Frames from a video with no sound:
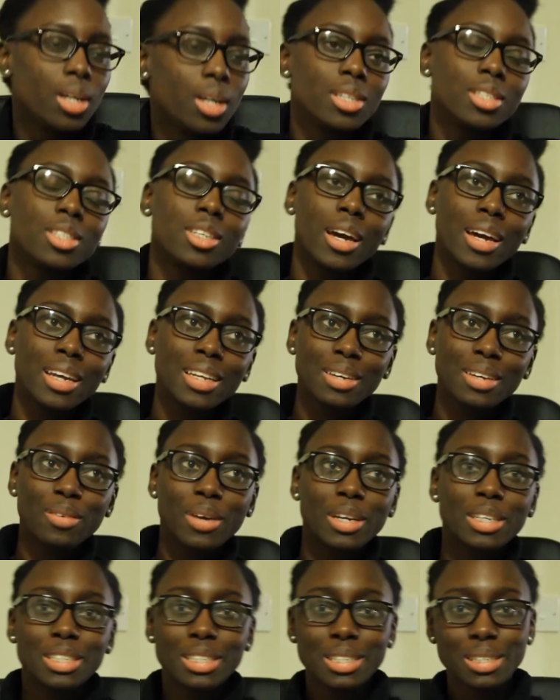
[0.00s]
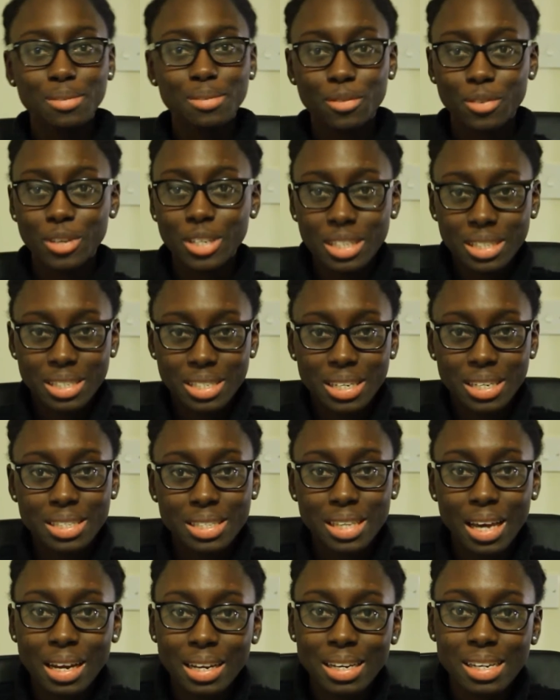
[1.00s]
So anyway, she did finish
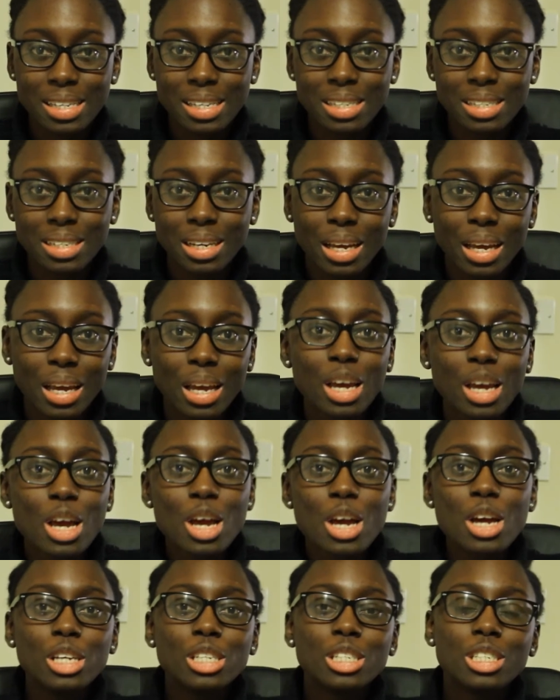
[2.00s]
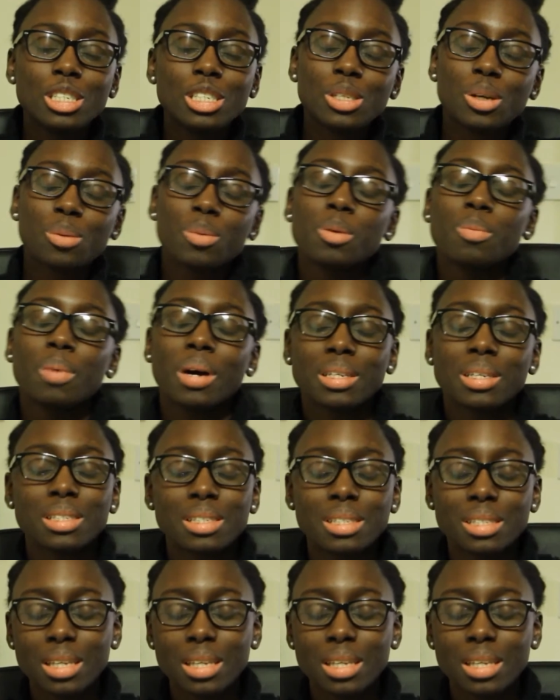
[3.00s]
detangling it. She took me back to the